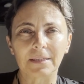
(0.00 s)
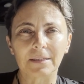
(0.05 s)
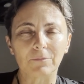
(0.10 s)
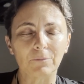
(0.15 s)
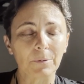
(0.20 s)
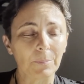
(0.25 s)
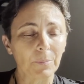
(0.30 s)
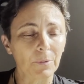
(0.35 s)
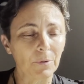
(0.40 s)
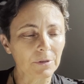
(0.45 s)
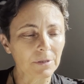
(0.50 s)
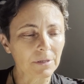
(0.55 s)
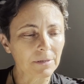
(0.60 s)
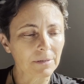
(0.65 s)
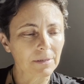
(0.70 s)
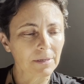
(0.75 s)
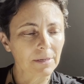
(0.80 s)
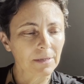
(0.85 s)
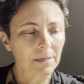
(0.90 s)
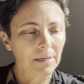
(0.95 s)
report
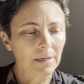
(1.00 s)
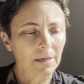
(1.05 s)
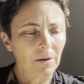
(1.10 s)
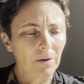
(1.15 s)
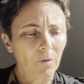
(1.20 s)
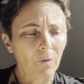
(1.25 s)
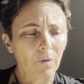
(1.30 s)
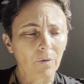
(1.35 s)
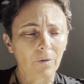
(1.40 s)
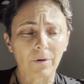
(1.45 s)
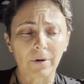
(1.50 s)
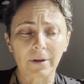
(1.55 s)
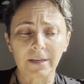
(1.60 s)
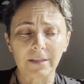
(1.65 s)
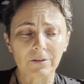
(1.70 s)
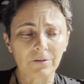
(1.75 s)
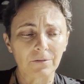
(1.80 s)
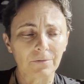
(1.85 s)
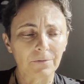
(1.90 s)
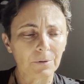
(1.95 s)
or
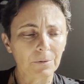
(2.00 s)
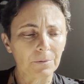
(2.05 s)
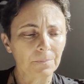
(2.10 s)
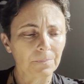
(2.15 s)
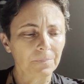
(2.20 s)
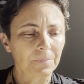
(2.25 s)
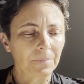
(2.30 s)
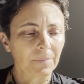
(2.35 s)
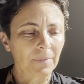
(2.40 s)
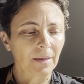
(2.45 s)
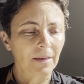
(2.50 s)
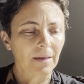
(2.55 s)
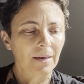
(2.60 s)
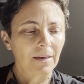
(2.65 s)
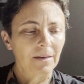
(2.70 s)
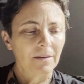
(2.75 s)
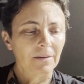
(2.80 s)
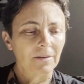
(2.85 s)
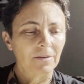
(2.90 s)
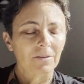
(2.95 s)
interview.
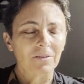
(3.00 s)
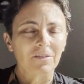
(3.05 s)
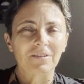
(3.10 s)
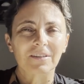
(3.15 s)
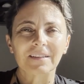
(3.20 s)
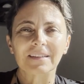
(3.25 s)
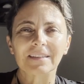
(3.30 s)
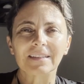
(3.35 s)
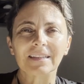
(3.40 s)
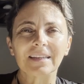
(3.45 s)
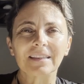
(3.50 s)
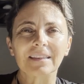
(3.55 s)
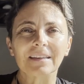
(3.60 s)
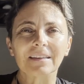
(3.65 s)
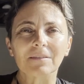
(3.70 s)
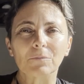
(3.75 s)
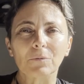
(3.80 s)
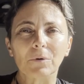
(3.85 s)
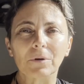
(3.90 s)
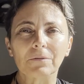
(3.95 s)
She said
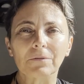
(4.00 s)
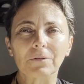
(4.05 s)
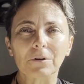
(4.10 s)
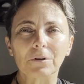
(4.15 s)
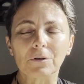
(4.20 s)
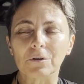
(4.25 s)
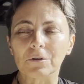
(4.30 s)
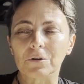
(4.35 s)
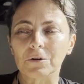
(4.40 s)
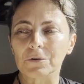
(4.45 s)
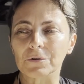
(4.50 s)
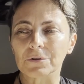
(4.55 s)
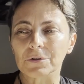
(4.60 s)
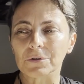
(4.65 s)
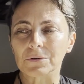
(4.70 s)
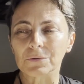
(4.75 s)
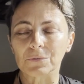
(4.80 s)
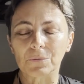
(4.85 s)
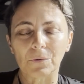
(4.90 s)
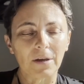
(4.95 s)
that one of her
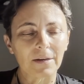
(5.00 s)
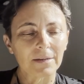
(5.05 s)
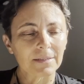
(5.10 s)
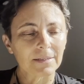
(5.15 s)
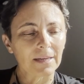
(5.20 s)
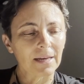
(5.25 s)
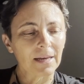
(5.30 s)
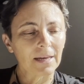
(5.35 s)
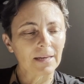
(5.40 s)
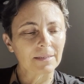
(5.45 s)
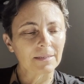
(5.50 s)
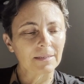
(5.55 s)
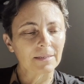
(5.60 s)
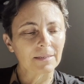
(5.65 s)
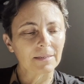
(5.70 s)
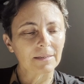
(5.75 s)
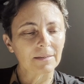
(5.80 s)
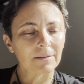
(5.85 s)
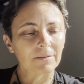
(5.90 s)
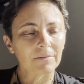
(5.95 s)
conclusions was that
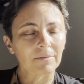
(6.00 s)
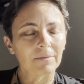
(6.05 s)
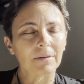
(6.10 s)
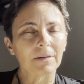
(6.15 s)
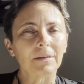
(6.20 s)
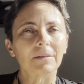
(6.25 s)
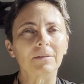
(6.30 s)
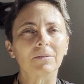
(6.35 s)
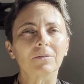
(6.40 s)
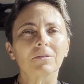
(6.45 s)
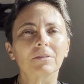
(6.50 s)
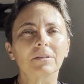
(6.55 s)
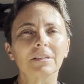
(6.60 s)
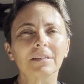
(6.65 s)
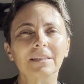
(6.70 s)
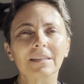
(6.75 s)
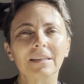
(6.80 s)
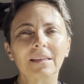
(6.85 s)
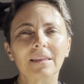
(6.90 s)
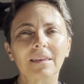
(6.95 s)

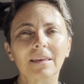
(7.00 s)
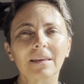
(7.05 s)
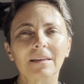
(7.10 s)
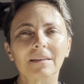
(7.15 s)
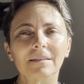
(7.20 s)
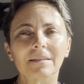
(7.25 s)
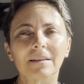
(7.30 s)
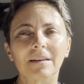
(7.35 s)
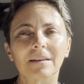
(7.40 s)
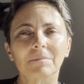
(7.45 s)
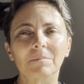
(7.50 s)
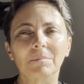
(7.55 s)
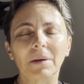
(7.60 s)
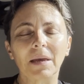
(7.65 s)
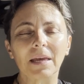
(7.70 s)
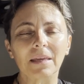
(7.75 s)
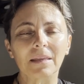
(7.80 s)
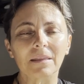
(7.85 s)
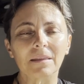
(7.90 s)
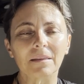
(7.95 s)
she thinks that
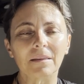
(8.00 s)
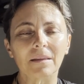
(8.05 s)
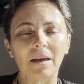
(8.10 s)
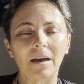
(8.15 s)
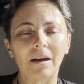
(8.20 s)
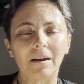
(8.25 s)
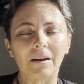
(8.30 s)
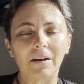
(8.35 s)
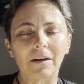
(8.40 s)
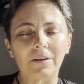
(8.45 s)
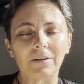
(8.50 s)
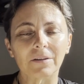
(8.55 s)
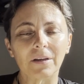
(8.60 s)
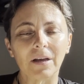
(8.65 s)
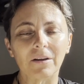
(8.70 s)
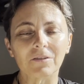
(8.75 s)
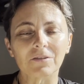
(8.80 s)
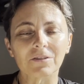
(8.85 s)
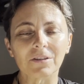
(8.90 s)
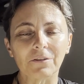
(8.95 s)
men
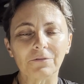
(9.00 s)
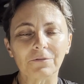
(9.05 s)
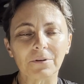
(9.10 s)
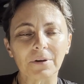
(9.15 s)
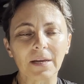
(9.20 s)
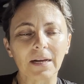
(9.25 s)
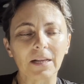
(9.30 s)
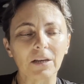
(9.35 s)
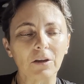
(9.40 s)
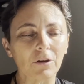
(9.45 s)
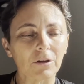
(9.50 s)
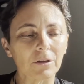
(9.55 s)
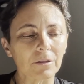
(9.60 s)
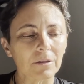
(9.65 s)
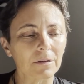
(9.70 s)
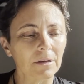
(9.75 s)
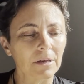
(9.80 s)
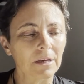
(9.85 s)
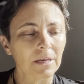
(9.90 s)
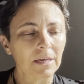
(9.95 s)
are suffering a lot